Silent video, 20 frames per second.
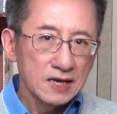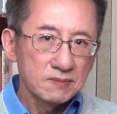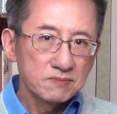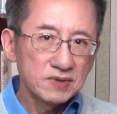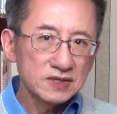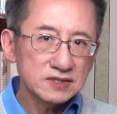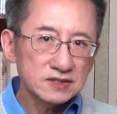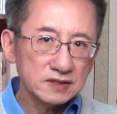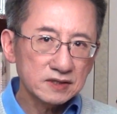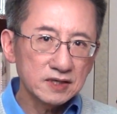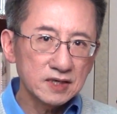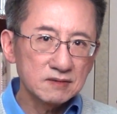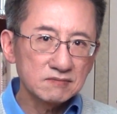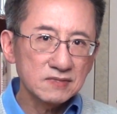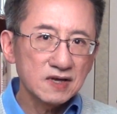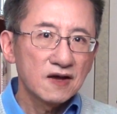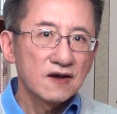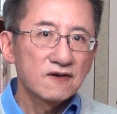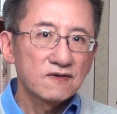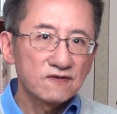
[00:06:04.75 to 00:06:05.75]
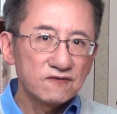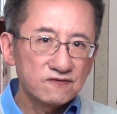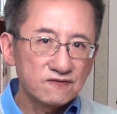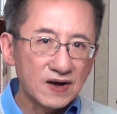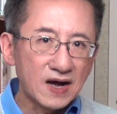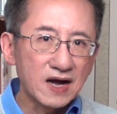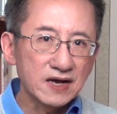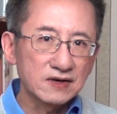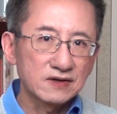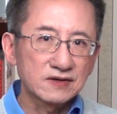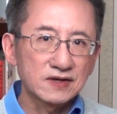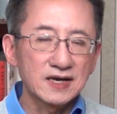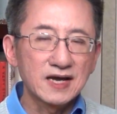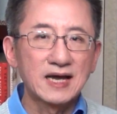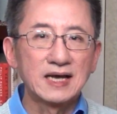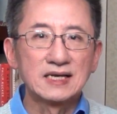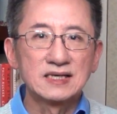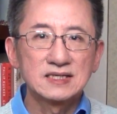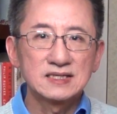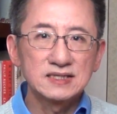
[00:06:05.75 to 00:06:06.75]
Mr. Kim fired
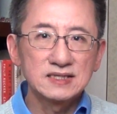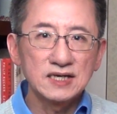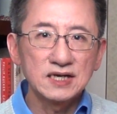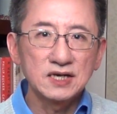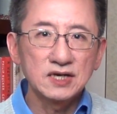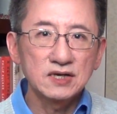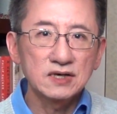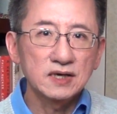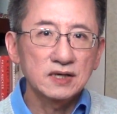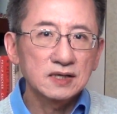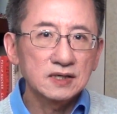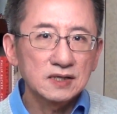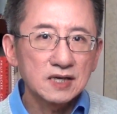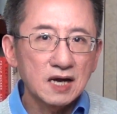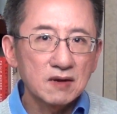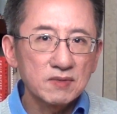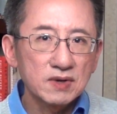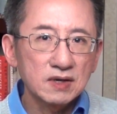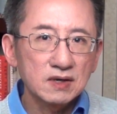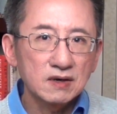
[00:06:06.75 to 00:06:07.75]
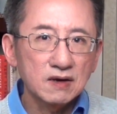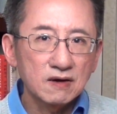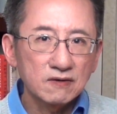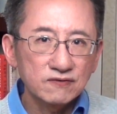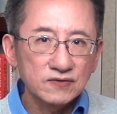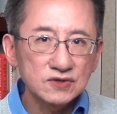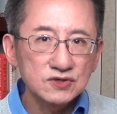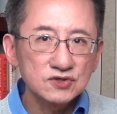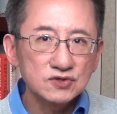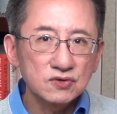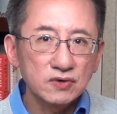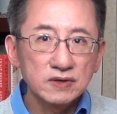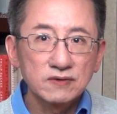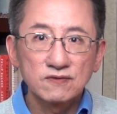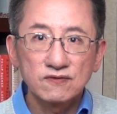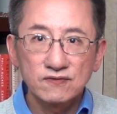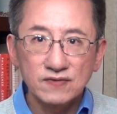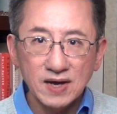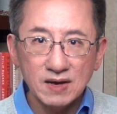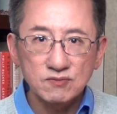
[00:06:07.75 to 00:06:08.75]
a senior economic official in
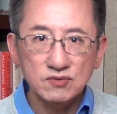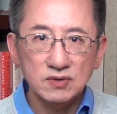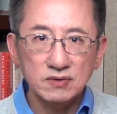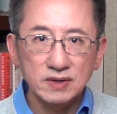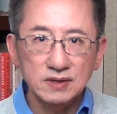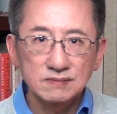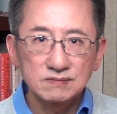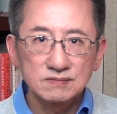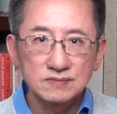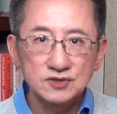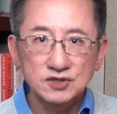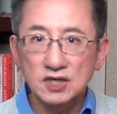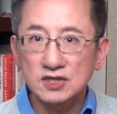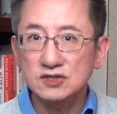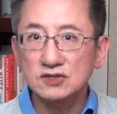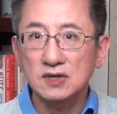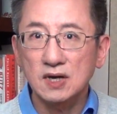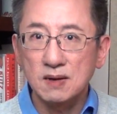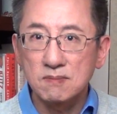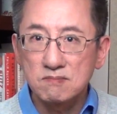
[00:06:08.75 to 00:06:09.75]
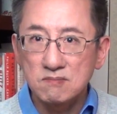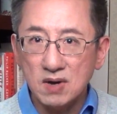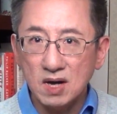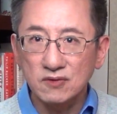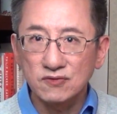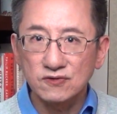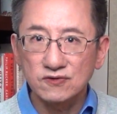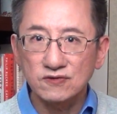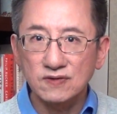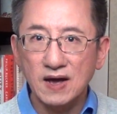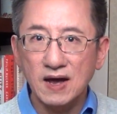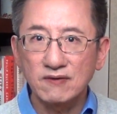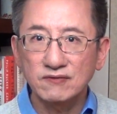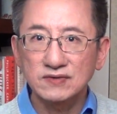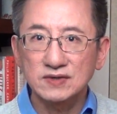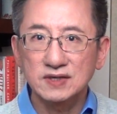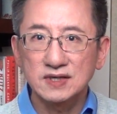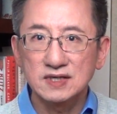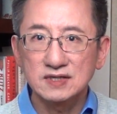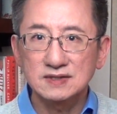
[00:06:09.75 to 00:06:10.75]
February, just a month
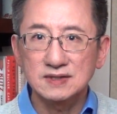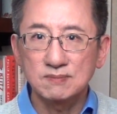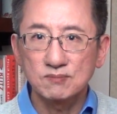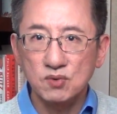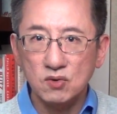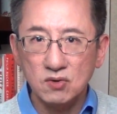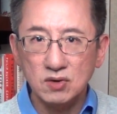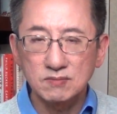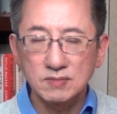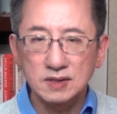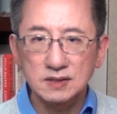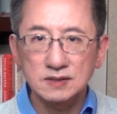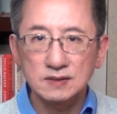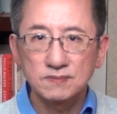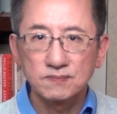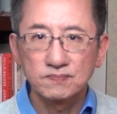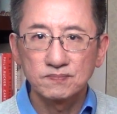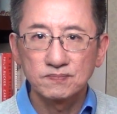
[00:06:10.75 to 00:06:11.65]
after his appointment.